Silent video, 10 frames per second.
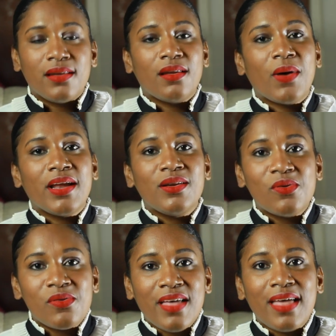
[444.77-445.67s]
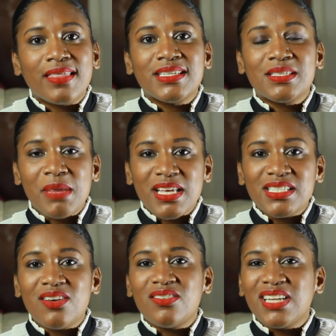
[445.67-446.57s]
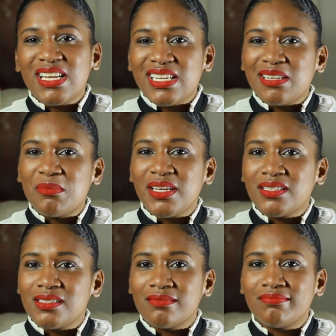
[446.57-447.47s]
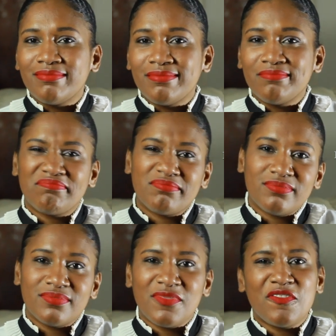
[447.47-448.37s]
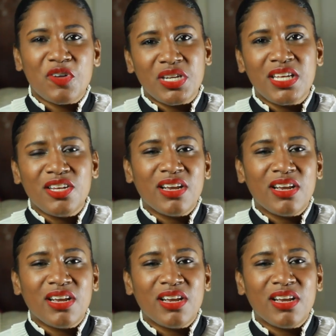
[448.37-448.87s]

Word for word: Now, I know that this may sound a little bit Hmm, funny.